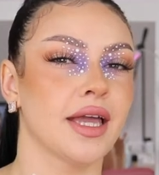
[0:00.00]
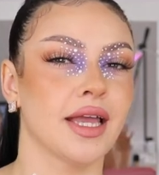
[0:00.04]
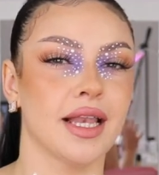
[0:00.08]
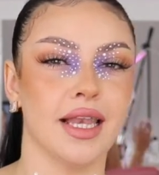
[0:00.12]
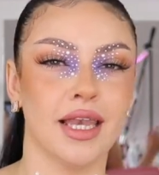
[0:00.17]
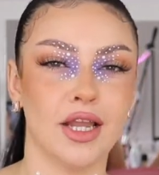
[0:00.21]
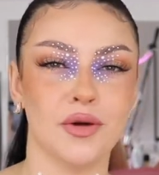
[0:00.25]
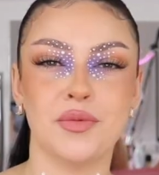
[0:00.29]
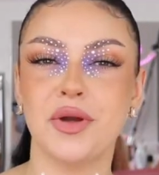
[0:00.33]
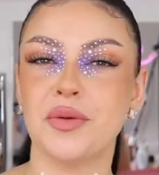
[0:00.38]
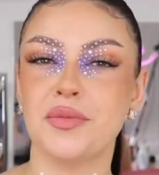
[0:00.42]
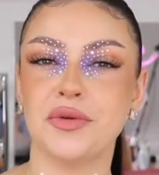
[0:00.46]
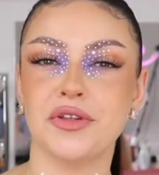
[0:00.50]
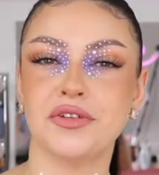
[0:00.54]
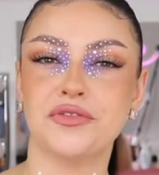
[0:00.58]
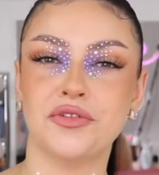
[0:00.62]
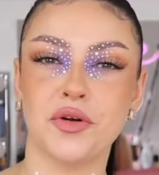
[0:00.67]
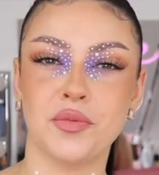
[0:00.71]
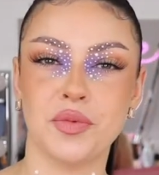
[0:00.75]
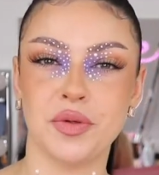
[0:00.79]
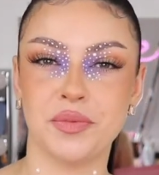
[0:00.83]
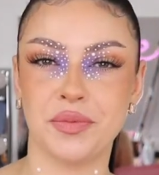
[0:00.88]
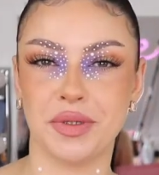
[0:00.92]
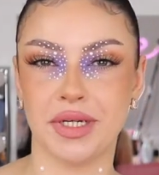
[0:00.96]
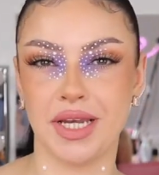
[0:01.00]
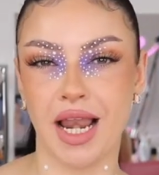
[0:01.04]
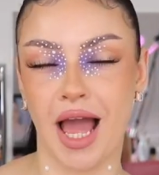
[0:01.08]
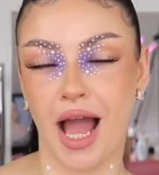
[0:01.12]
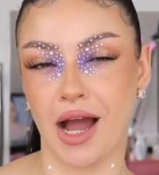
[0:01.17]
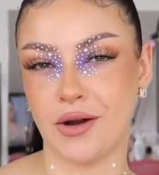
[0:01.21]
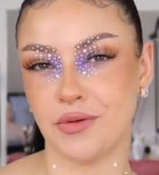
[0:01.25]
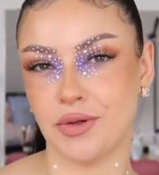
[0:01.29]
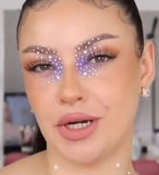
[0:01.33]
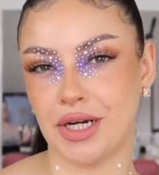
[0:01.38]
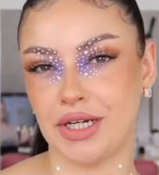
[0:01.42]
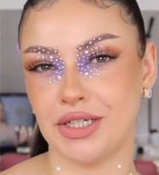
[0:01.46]
Hello my beautiful people,
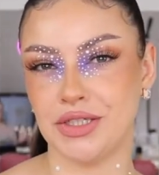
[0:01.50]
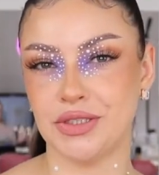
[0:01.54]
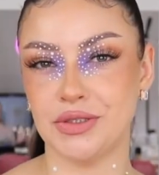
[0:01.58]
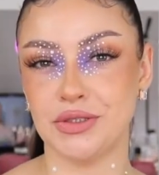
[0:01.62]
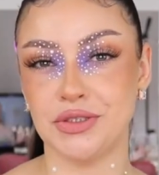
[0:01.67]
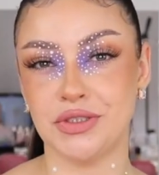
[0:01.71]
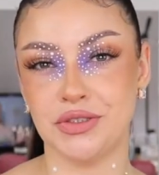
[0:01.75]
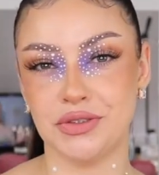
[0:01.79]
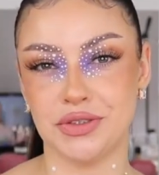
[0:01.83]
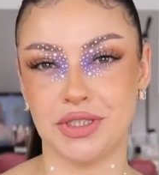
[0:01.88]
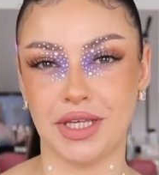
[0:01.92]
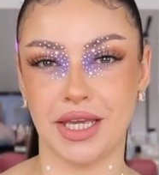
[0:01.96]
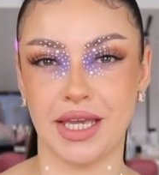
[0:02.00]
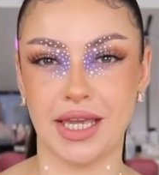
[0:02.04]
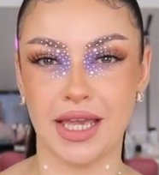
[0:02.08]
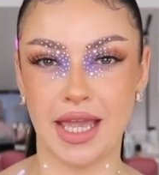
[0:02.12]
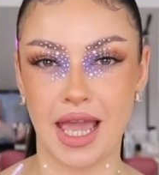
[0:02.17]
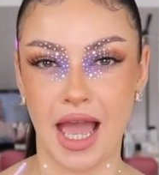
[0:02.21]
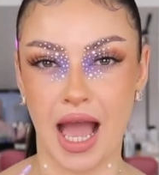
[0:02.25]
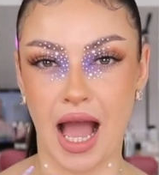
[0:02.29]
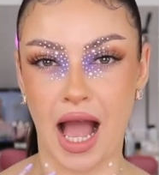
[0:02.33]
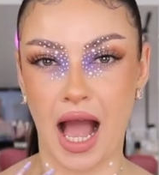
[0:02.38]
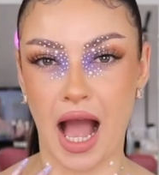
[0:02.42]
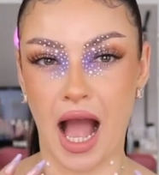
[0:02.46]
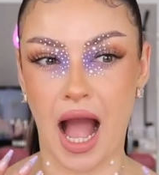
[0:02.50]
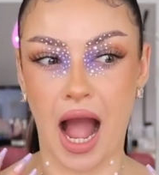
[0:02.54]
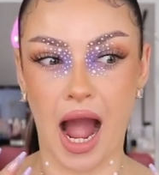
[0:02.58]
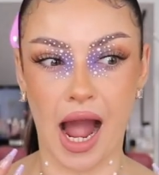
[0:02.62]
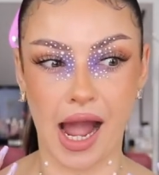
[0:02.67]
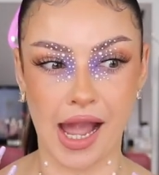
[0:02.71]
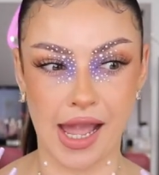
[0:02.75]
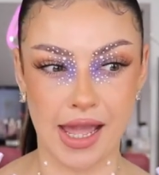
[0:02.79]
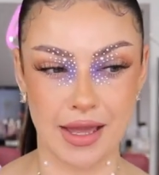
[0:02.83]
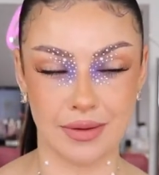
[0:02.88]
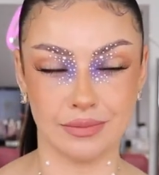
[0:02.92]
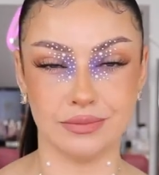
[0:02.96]
how are you today?
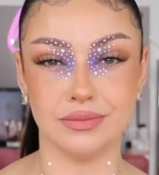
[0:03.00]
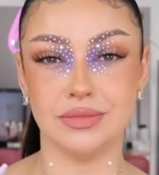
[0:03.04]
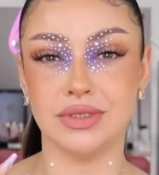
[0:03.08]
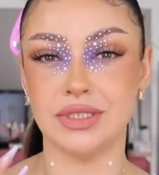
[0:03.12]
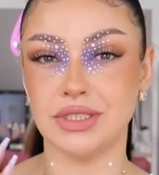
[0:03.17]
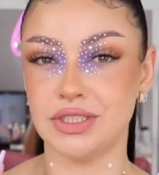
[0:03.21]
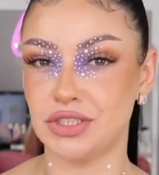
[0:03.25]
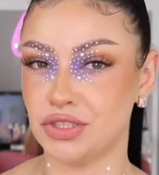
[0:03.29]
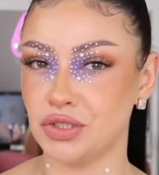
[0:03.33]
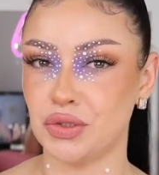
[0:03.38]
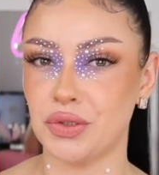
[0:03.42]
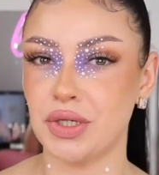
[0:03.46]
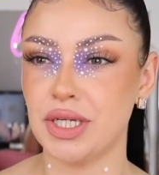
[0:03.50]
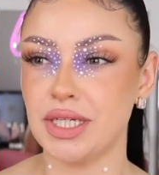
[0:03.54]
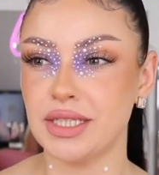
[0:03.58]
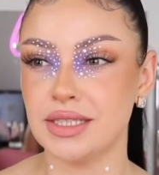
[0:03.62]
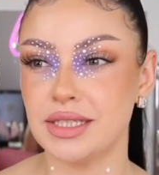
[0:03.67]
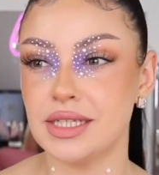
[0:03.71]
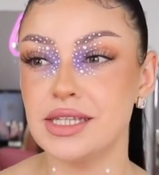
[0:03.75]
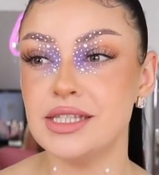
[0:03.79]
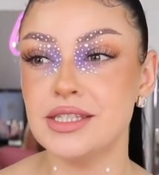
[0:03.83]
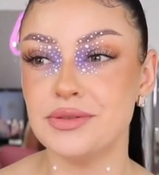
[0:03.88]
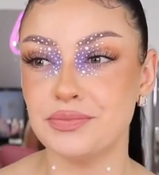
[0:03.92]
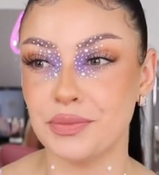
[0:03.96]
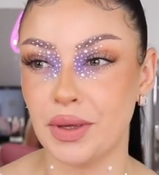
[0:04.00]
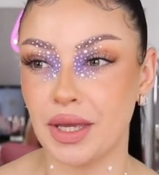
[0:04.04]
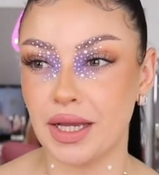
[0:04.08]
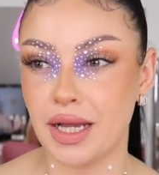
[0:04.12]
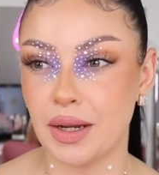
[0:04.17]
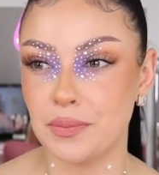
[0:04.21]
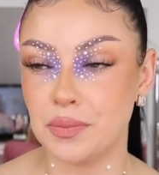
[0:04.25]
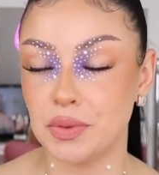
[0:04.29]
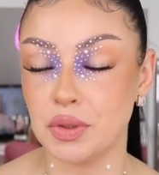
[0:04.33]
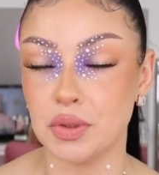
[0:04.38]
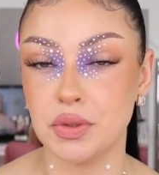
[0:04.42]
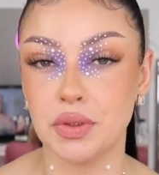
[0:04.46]
I'm doing this
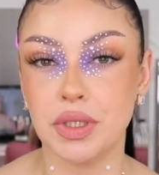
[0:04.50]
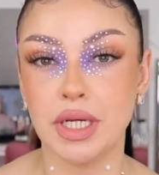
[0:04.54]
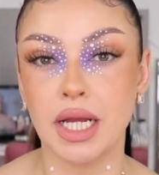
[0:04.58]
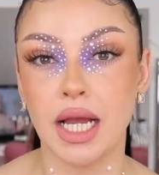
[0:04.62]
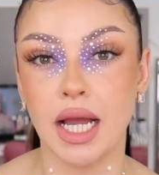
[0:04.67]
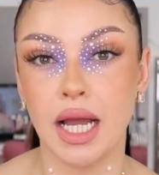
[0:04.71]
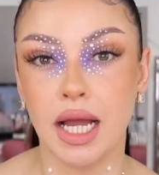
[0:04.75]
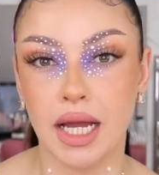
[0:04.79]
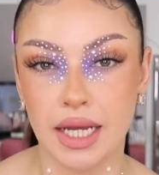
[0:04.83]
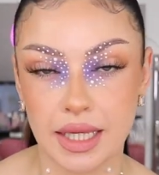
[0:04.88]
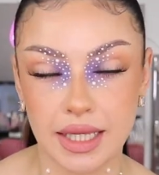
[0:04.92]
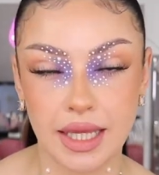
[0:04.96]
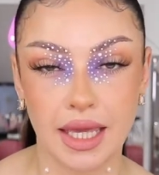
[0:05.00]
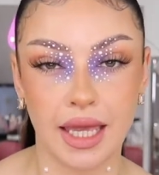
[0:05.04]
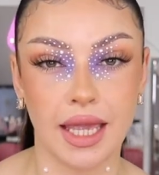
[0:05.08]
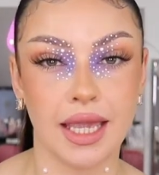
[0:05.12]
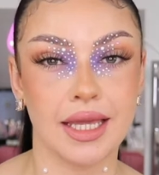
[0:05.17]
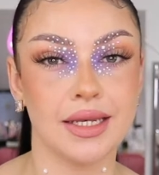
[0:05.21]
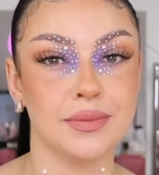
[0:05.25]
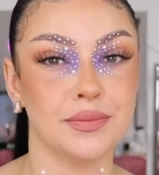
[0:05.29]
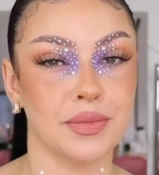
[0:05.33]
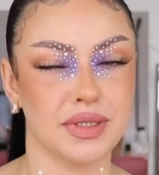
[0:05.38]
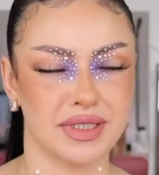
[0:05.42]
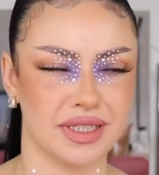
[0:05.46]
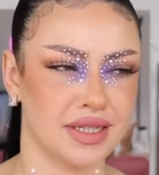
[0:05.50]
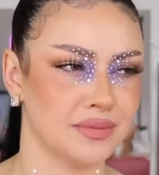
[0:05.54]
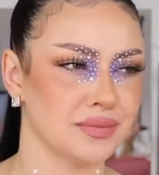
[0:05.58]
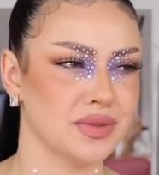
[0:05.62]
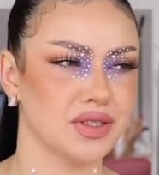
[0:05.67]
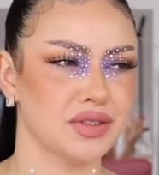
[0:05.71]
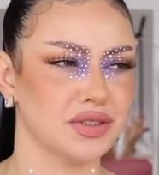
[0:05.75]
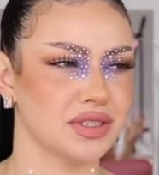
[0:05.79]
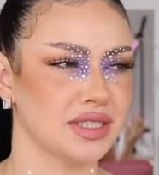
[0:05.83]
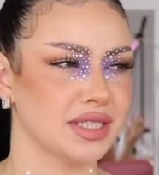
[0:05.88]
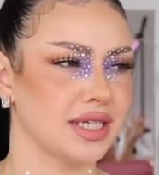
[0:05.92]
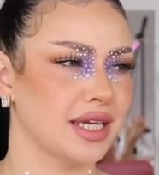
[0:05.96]
makeup look again, but
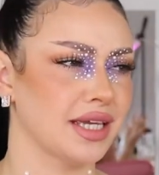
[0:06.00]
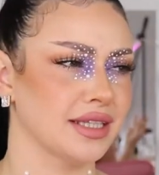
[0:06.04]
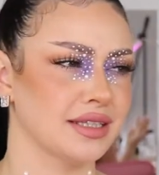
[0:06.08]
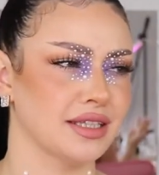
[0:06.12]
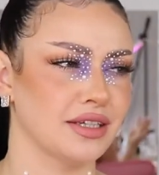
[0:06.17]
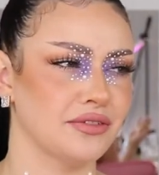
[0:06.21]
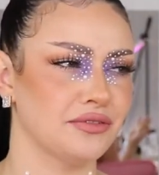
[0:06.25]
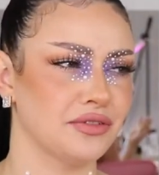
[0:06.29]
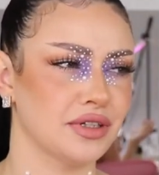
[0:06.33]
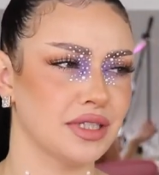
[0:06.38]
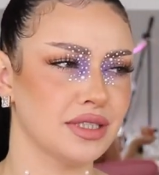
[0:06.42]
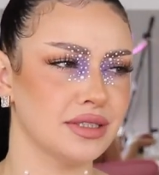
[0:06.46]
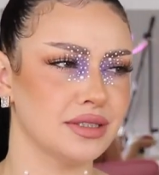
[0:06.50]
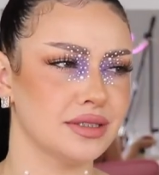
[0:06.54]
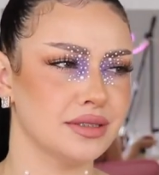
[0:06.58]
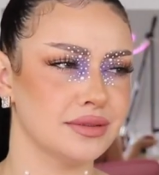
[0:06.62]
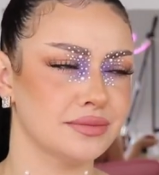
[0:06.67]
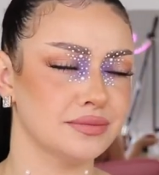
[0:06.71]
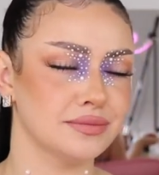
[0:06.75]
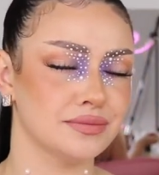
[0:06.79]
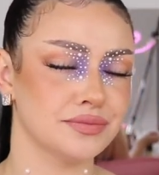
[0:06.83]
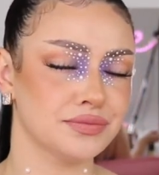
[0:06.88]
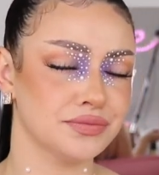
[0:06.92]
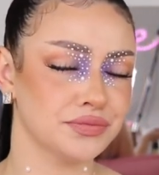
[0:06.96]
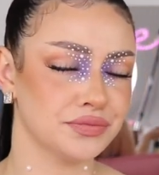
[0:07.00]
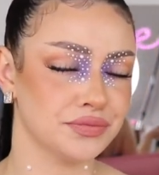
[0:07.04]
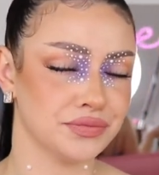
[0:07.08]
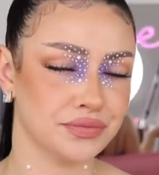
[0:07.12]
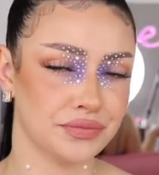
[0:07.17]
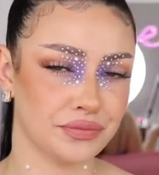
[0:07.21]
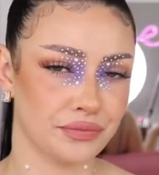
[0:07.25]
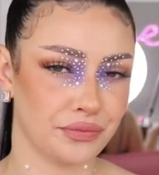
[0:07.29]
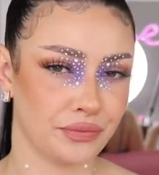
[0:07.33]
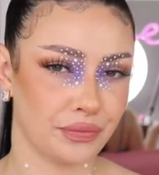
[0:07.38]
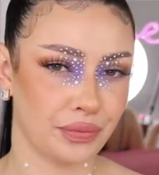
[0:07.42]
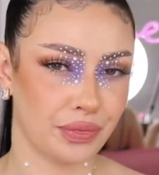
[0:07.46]
I'm using a different
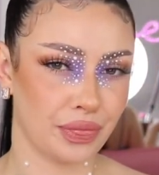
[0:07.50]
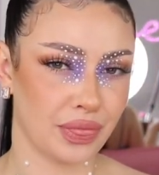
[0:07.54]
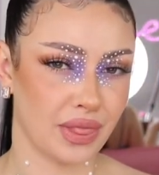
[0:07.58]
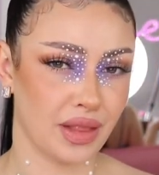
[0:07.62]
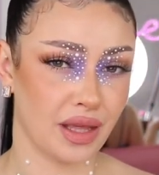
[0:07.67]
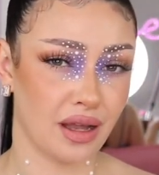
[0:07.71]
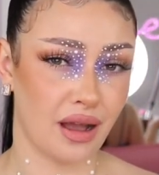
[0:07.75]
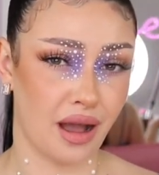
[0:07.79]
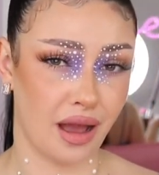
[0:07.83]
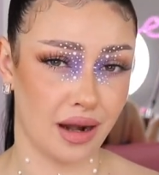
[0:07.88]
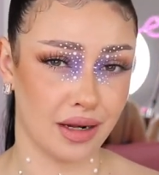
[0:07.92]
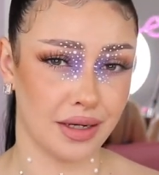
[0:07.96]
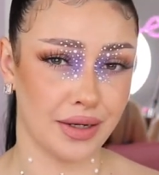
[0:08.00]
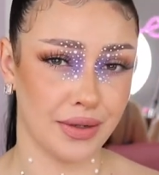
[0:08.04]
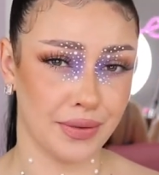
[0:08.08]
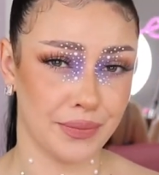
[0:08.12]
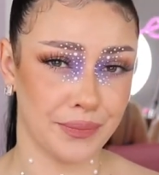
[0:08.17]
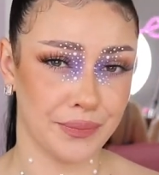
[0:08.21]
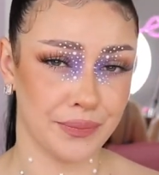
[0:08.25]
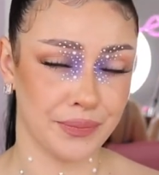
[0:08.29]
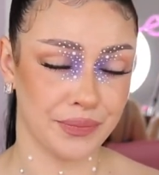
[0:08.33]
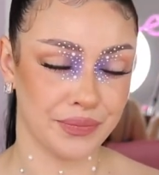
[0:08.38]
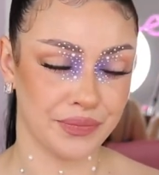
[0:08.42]
color.